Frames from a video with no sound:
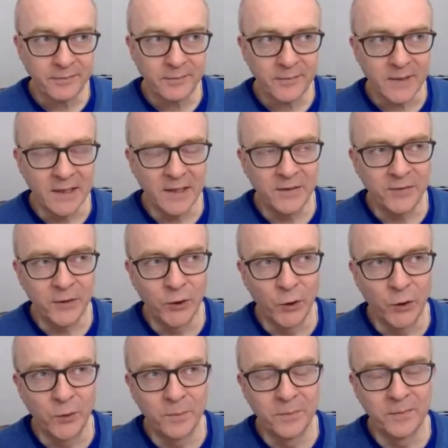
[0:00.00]
if
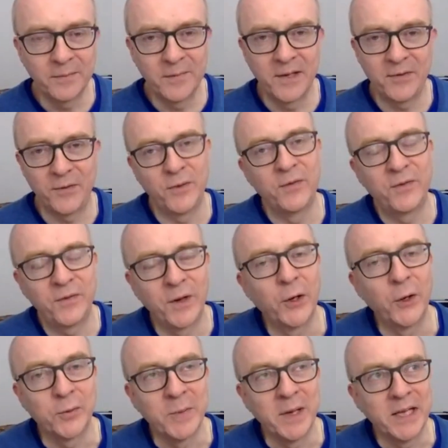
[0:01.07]
you
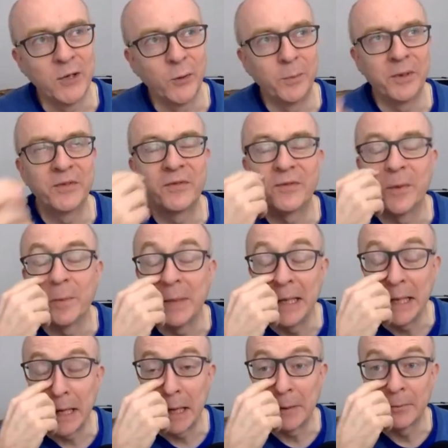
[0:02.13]
followed me, you'll be
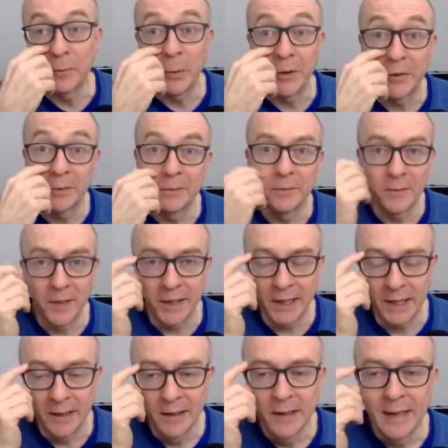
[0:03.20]
familiar with
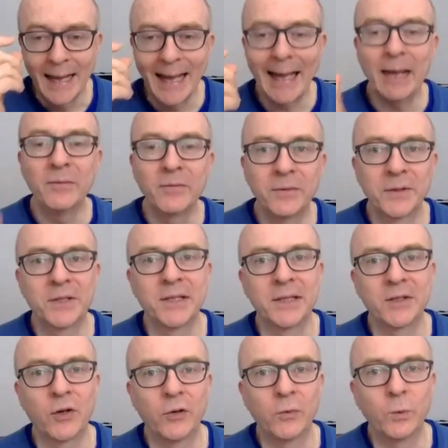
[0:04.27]
my
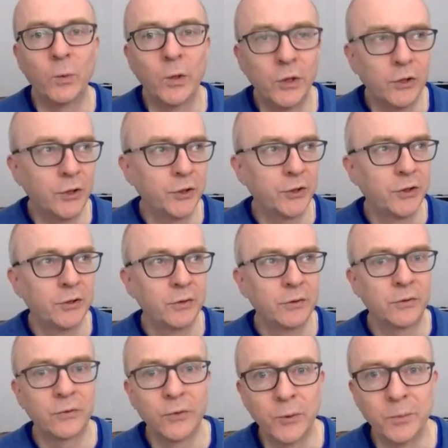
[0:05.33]
emphasis on word
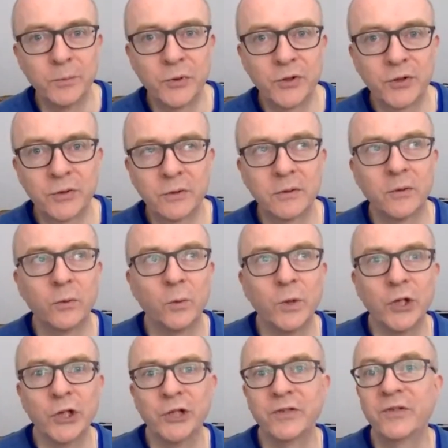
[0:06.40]
groups,
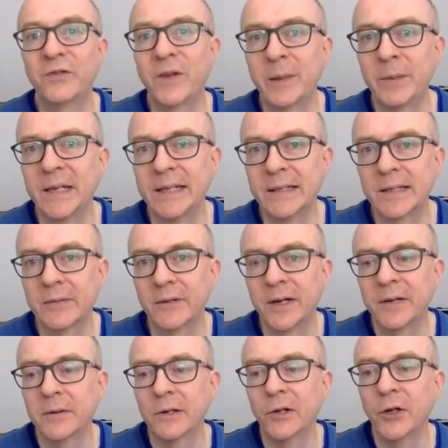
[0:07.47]
word families,
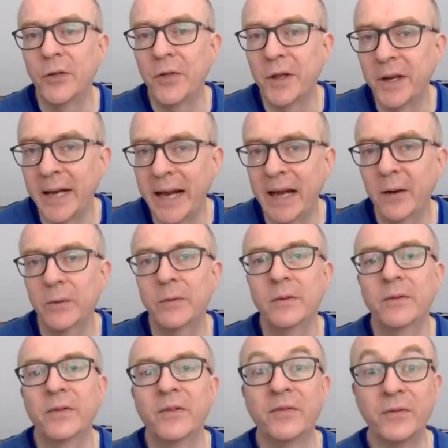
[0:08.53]
right? Learn the
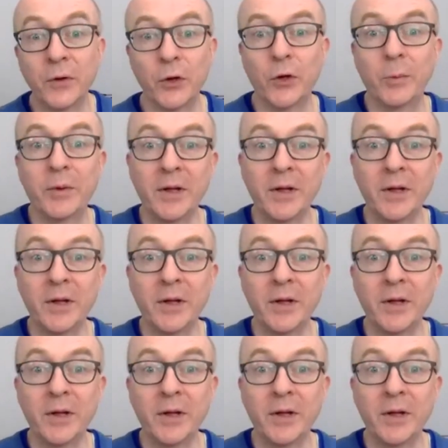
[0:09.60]
noun, the verb,